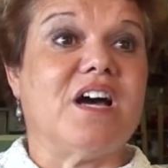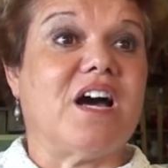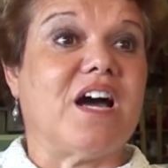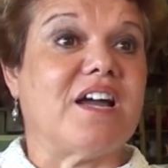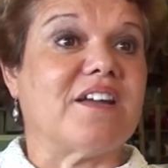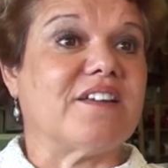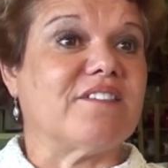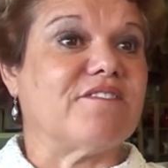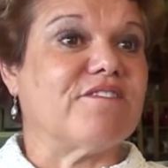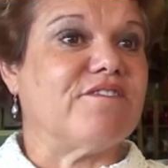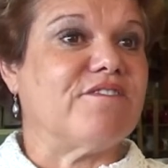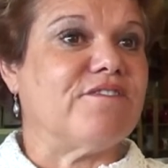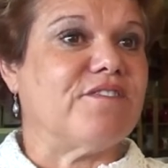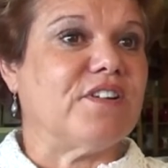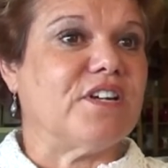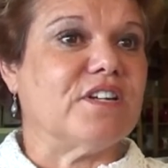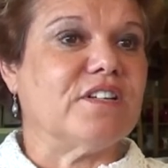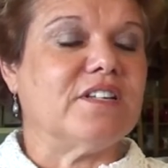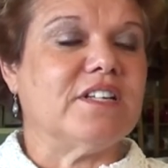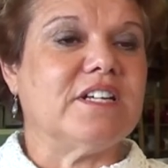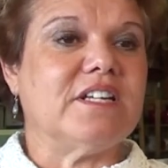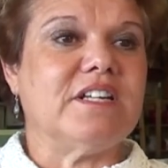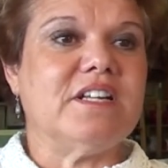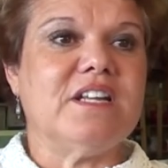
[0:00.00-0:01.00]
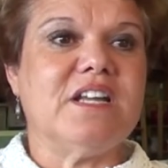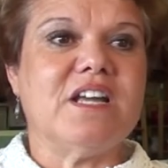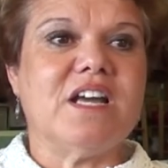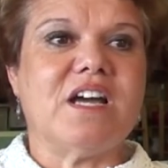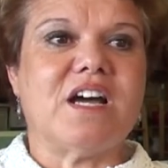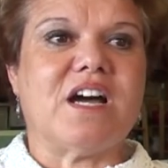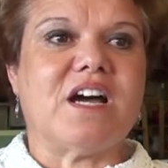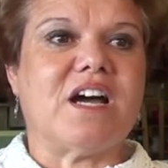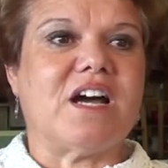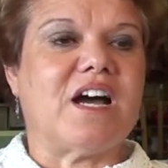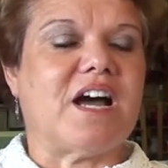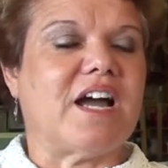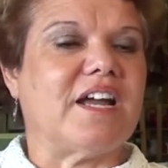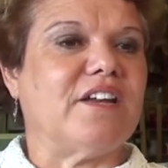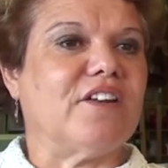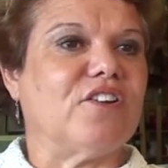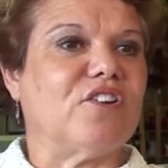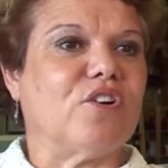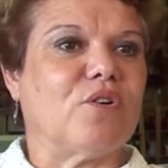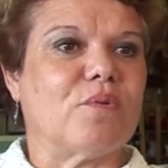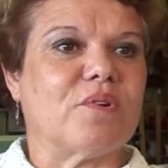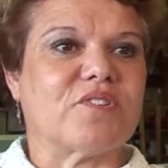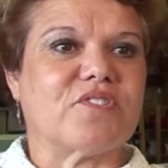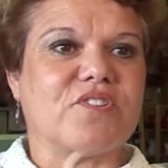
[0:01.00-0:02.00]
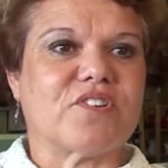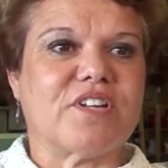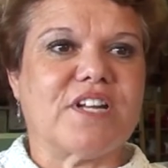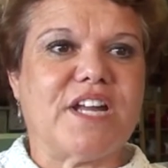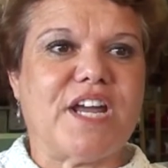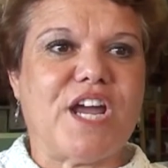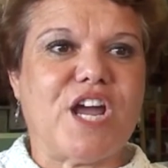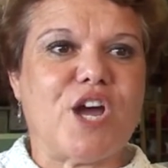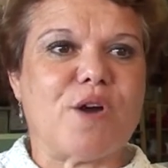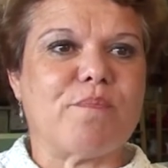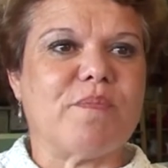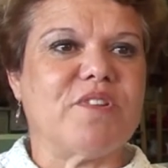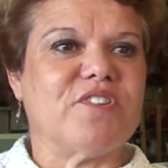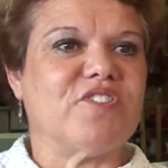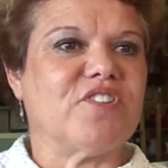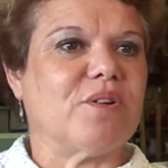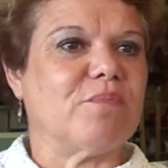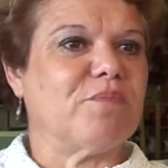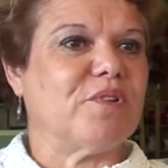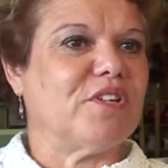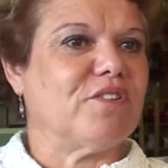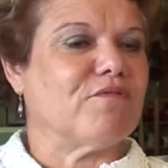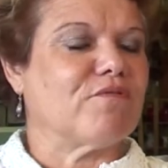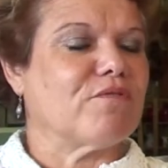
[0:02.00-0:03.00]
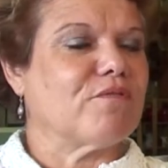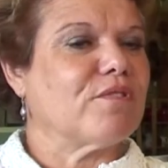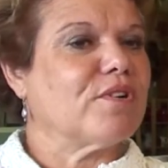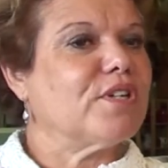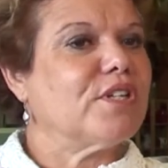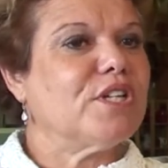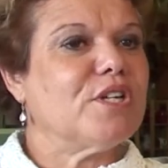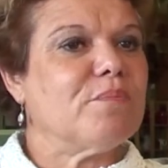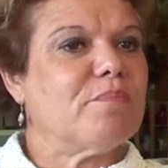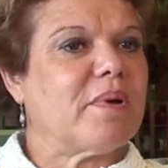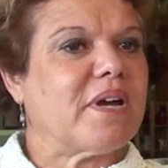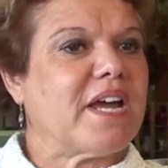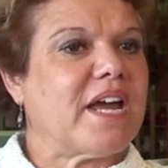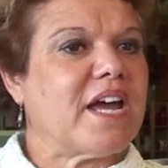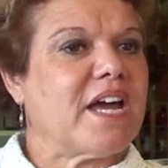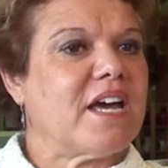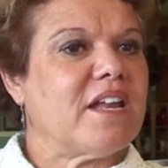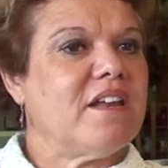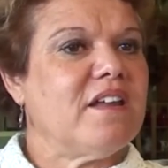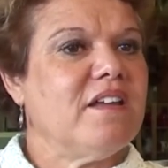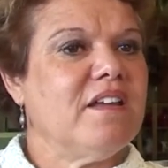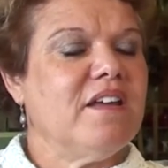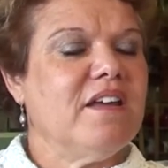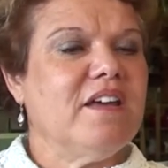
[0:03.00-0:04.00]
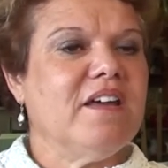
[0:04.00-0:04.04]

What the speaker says: I can feel it. I know it's going to happen, something really bad.